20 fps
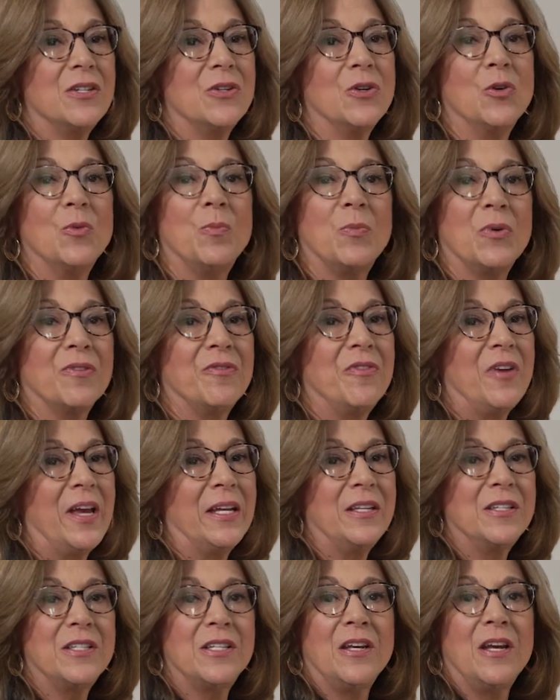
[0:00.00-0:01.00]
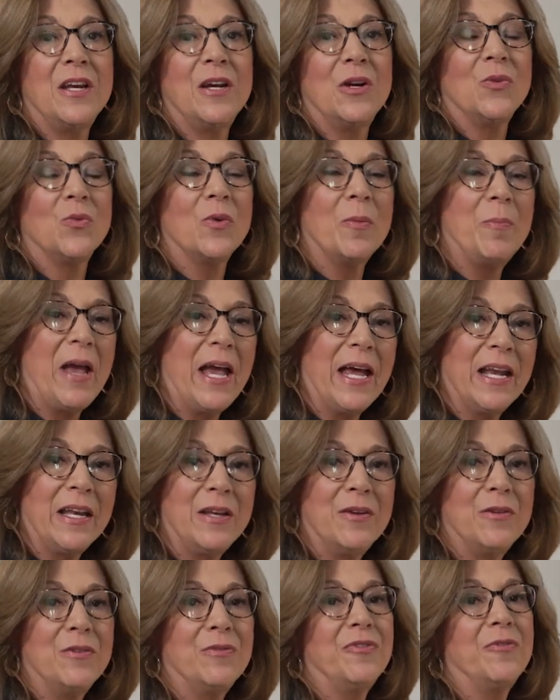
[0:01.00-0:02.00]
to prevent
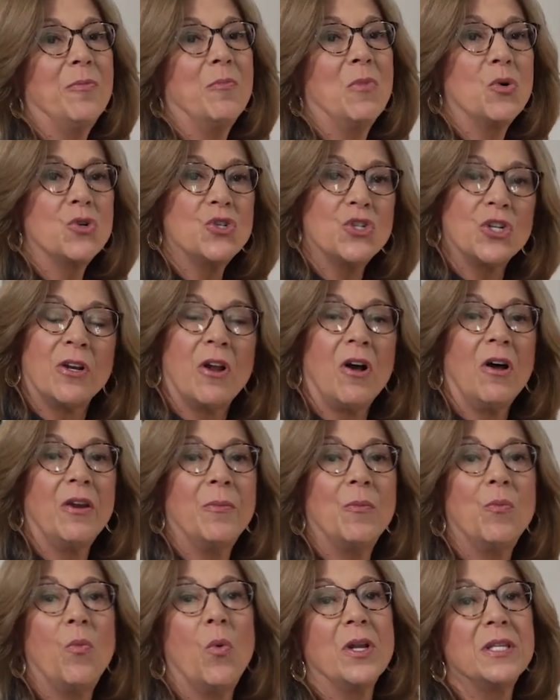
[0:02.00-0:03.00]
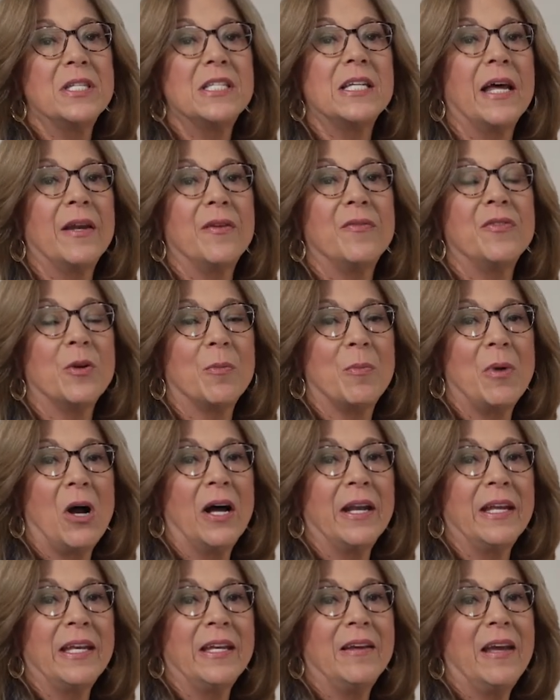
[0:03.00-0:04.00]
repetitive motion on one side of your
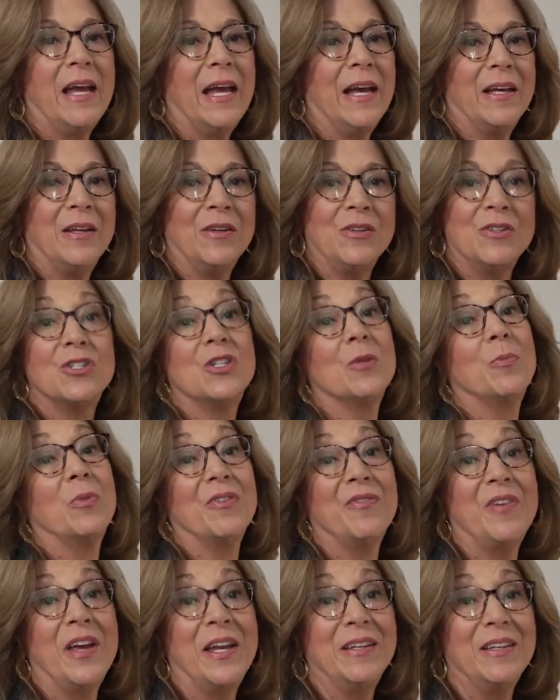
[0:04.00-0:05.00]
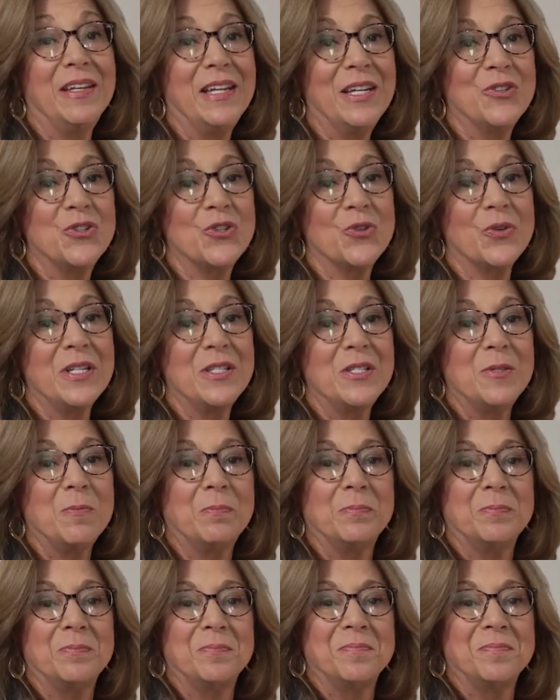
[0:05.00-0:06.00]
body and to prevent injuries.